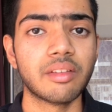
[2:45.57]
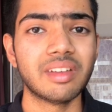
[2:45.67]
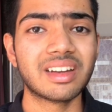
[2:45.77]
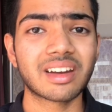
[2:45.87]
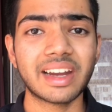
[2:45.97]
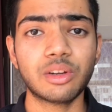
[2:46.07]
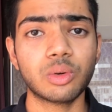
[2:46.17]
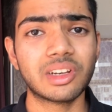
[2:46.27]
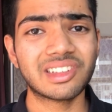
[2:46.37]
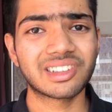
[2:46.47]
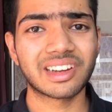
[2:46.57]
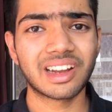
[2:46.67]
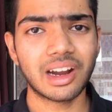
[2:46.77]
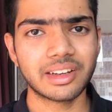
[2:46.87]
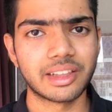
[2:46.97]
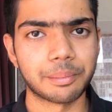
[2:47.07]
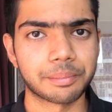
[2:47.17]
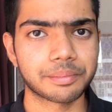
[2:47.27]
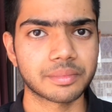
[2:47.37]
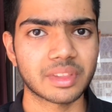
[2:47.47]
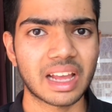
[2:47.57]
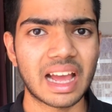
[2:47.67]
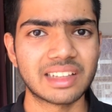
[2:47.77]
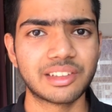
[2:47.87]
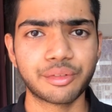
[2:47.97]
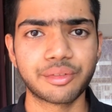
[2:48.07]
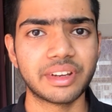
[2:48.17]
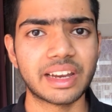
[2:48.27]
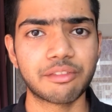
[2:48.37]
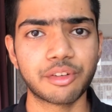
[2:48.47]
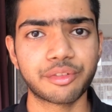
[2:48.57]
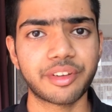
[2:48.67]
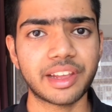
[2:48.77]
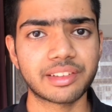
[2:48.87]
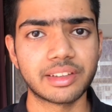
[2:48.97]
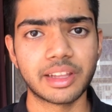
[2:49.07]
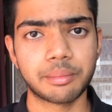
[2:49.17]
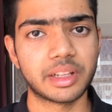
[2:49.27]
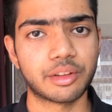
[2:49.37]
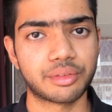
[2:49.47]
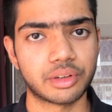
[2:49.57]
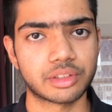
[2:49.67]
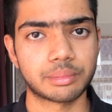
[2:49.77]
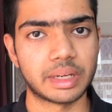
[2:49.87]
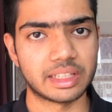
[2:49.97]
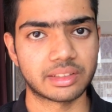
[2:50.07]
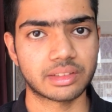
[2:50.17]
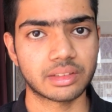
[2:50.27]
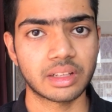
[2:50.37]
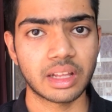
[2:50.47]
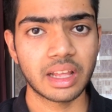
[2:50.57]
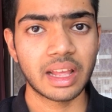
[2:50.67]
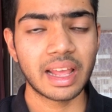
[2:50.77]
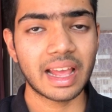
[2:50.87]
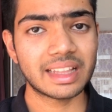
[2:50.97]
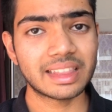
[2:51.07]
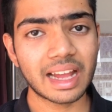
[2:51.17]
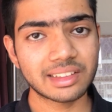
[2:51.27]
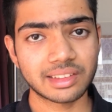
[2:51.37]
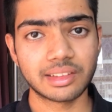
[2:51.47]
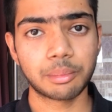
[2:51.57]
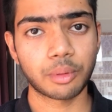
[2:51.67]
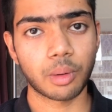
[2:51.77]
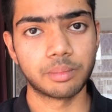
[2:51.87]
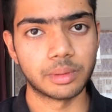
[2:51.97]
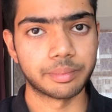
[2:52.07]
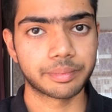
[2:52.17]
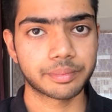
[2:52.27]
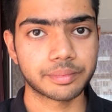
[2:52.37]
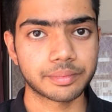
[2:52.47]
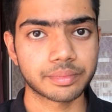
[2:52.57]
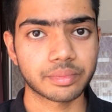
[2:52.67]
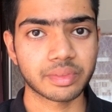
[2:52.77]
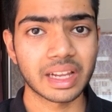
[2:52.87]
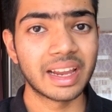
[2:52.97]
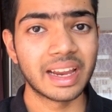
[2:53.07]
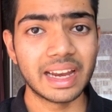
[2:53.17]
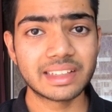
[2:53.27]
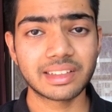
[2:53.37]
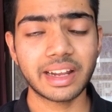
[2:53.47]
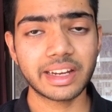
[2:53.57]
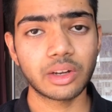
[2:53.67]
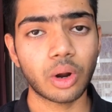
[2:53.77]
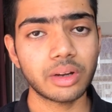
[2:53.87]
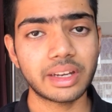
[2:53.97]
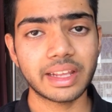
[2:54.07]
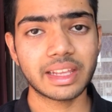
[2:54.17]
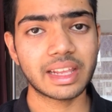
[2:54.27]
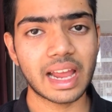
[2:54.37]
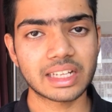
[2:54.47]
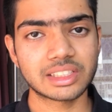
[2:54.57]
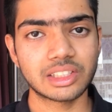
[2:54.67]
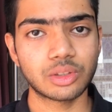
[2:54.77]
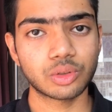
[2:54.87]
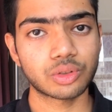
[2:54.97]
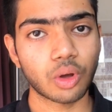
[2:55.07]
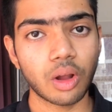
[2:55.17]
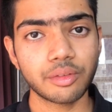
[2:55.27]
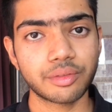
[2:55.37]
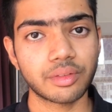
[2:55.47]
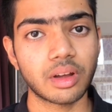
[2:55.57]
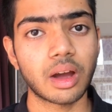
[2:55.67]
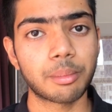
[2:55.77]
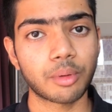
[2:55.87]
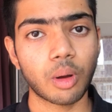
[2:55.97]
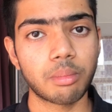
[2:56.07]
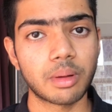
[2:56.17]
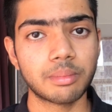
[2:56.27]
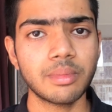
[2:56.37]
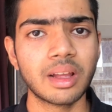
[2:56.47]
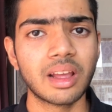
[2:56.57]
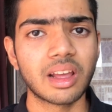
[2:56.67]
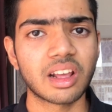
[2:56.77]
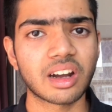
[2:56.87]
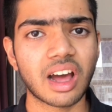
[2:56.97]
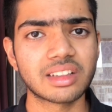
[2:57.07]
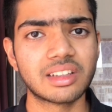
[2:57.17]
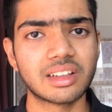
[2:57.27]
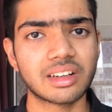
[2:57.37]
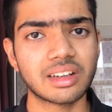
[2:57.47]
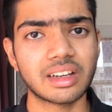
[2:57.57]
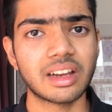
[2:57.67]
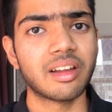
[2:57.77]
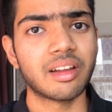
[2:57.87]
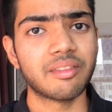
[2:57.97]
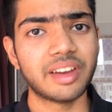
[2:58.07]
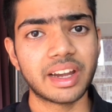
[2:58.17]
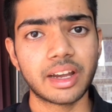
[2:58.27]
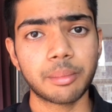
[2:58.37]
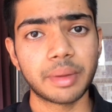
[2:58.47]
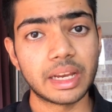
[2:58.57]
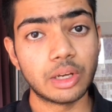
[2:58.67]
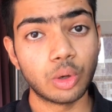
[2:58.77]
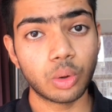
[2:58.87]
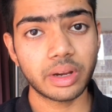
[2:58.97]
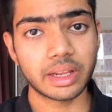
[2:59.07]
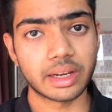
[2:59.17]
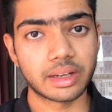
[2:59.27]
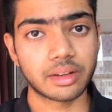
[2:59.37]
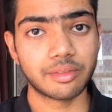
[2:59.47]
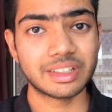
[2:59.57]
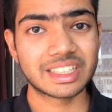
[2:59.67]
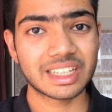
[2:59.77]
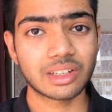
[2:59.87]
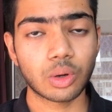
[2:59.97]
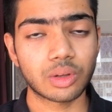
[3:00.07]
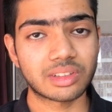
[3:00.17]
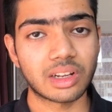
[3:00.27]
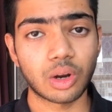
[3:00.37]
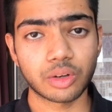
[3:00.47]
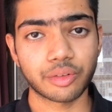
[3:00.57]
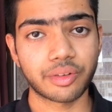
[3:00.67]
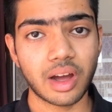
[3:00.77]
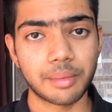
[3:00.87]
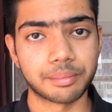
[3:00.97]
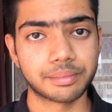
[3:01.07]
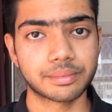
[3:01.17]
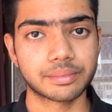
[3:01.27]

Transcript: we try to disregard them as if we never faced them in the first place. And that's the problem. It's like not taking action to solve a problem, rather, we end up ignoring it, which can cause a lot of harm.